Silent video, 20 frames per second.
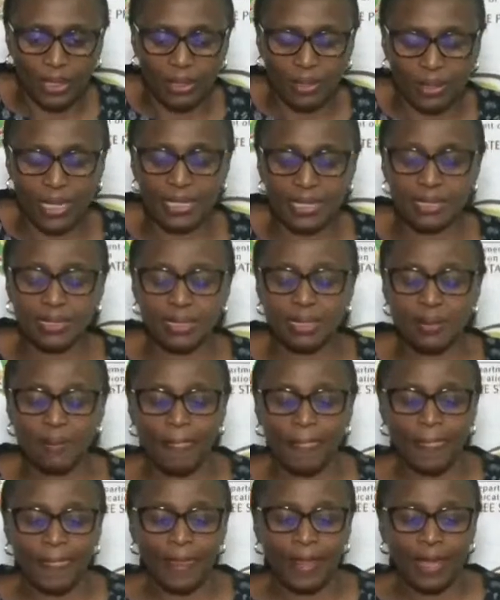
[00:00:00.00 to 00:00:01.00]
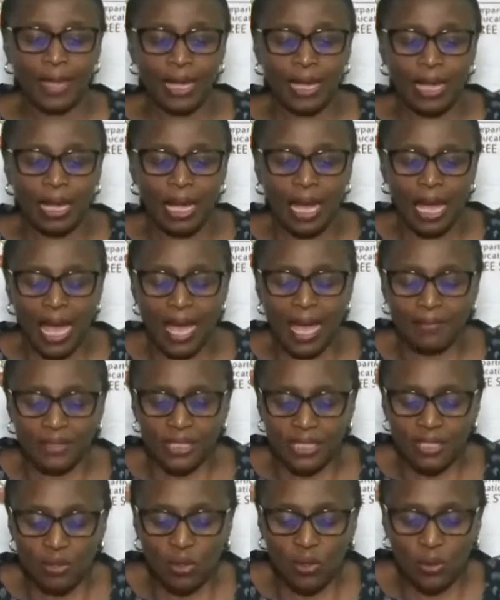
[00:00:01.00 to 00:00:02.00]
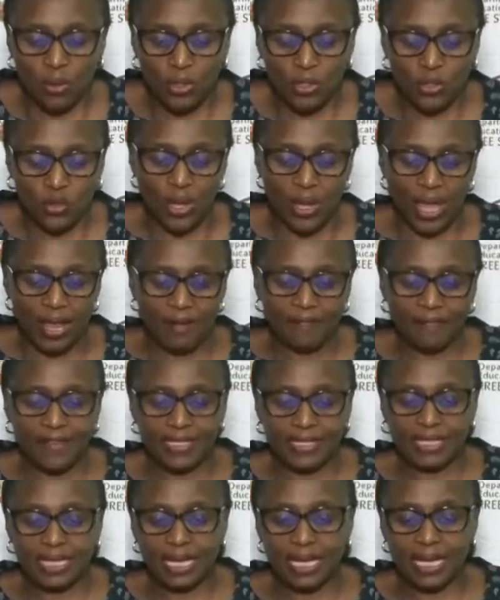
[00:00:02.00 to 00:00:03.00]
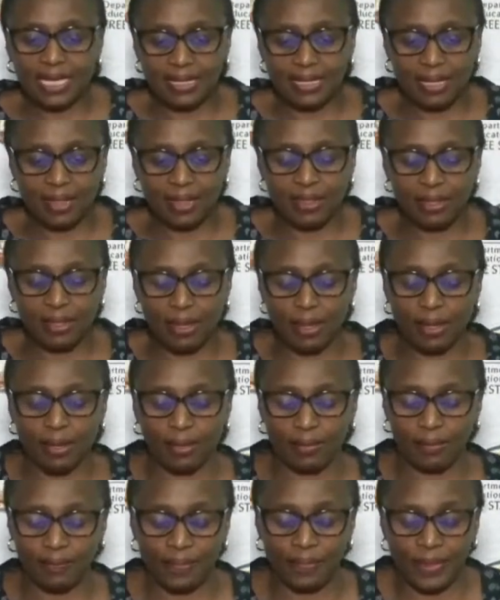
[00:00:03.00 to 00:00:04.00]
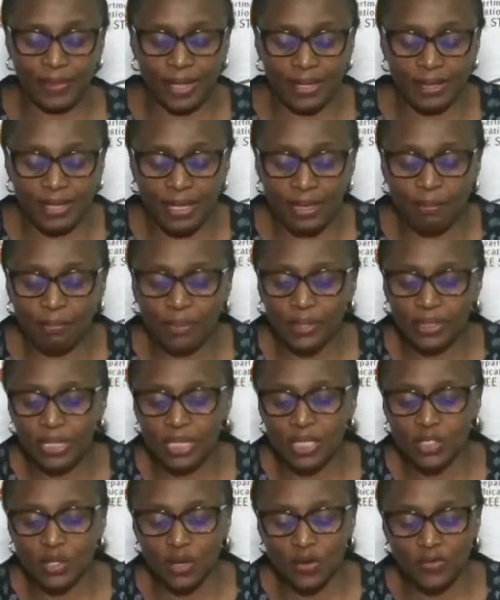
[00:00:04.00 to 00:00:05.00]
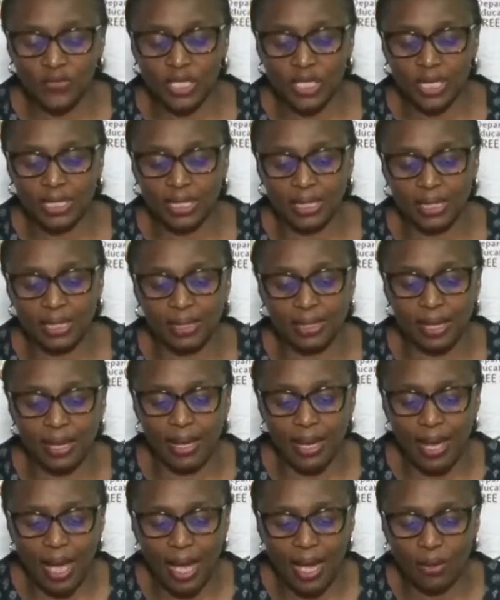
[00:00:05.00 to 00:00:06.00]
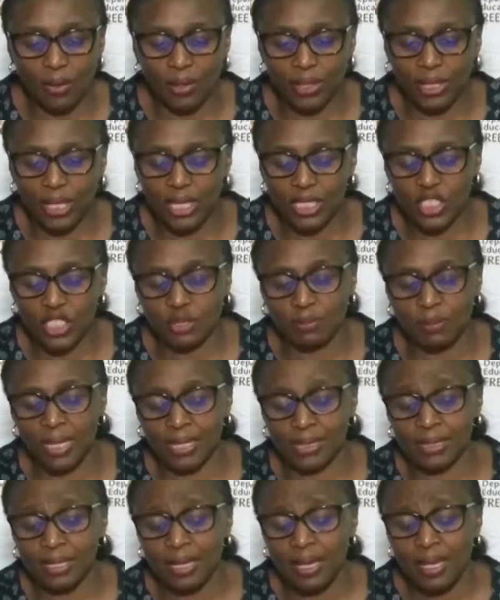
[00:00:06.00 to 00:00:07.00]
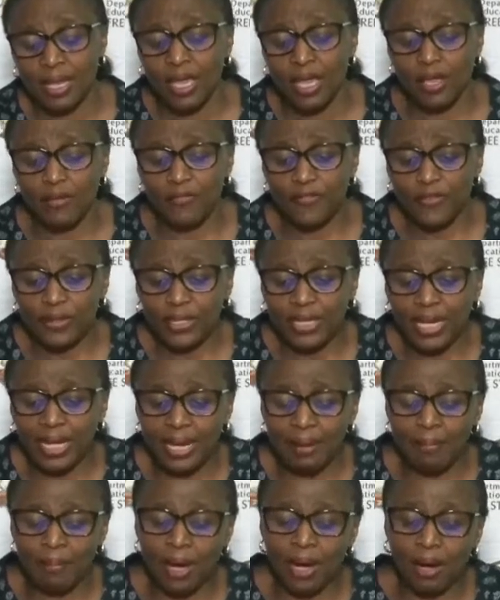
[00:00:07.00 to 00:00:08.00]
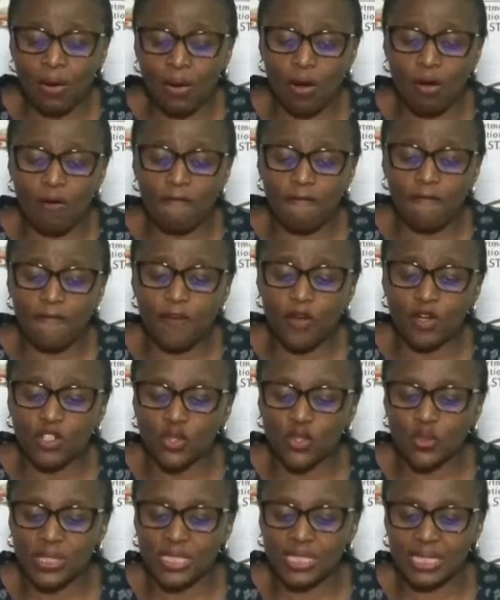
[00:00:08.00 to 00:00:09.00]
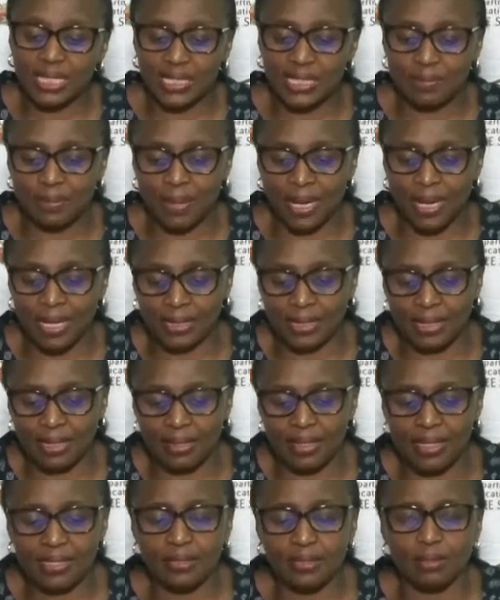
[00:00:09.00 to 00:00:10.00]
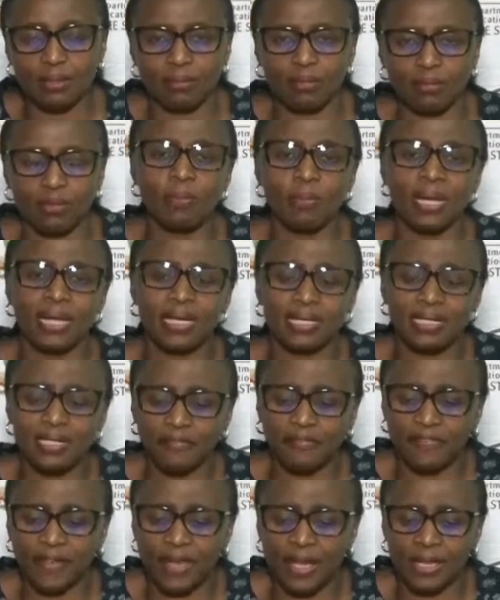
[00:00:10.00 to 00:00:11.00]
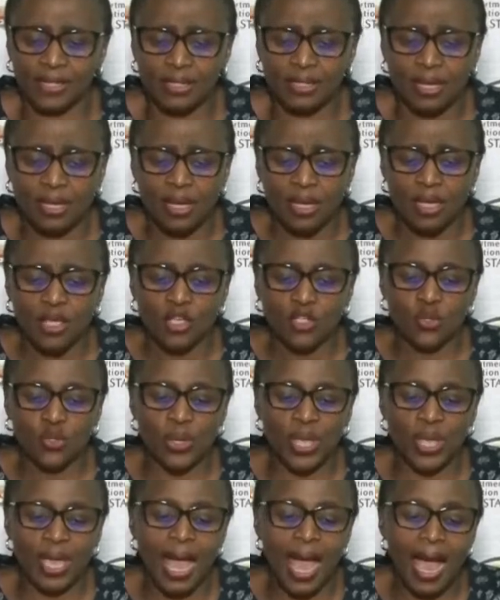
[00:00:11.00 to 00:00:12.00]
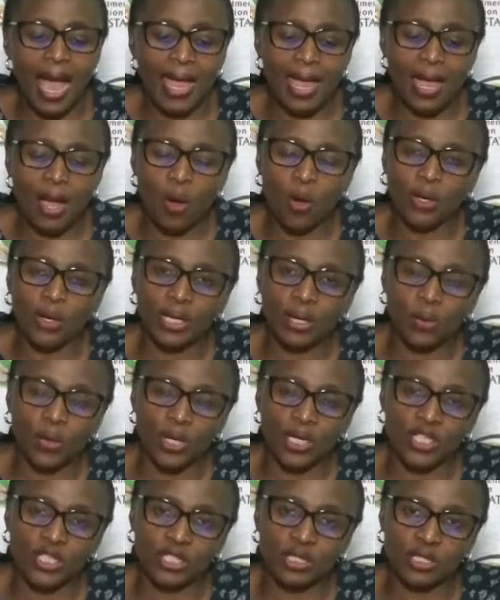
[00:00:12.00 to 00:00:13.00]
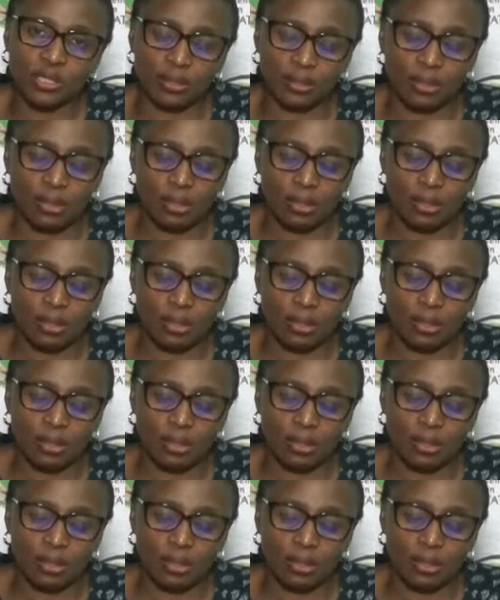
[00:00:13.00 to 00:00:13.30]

Right? I'm still going to emphasize the importance of checking the allocation marks. If you get a mark of 4 to 6 marks, this normally refers to a higher order question.